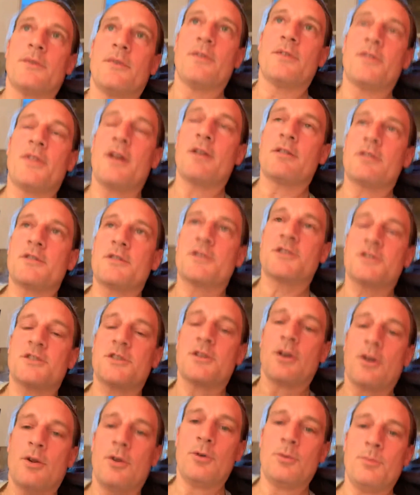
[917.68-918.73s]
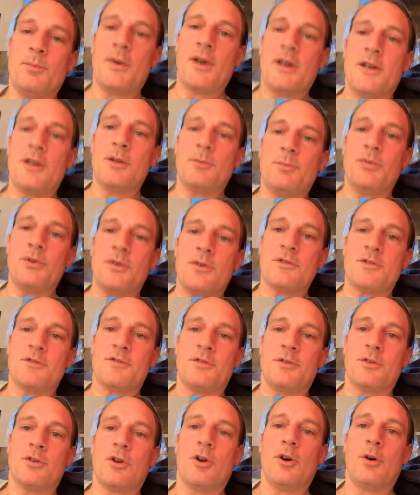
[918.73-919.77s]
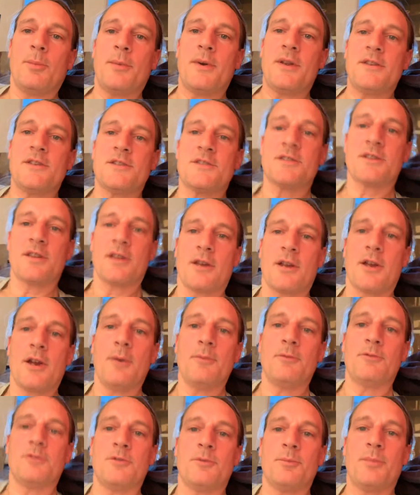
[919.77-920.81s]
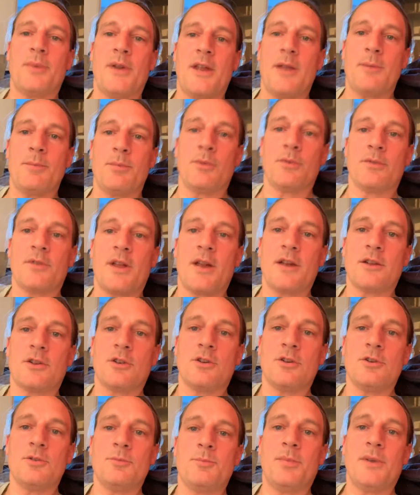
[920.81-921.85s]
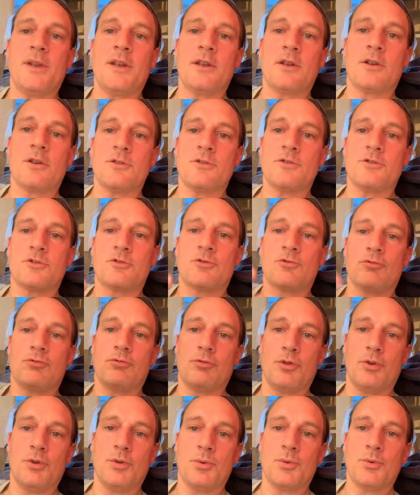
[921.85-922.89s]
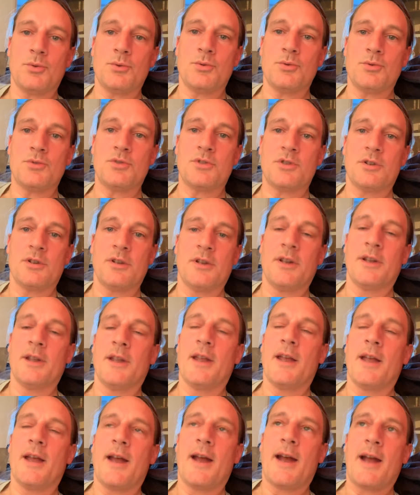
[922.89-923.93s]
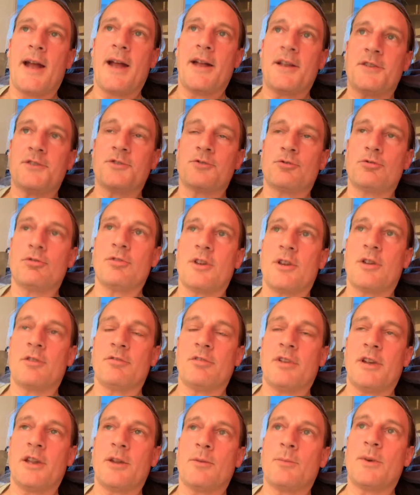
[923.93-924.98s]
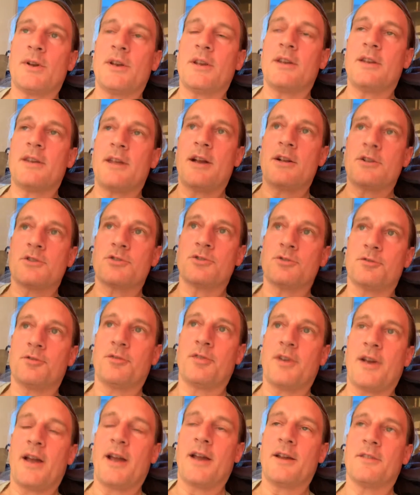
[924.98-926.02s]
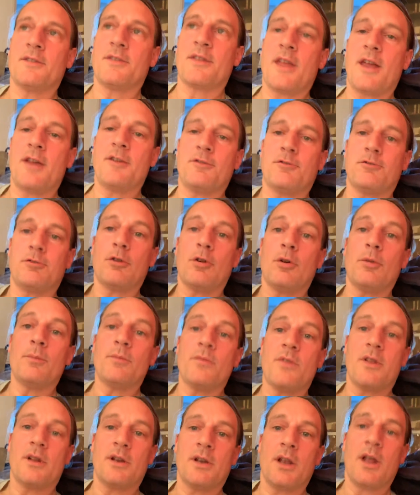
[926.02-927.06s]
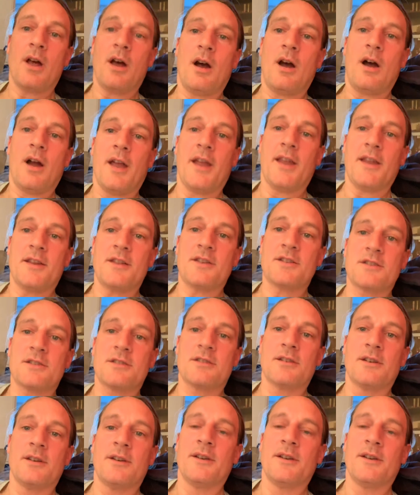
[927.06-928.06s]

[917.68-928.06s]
there are so many beautiful comments that come from people that could be construed as triggering, when in actual fact they're from the light.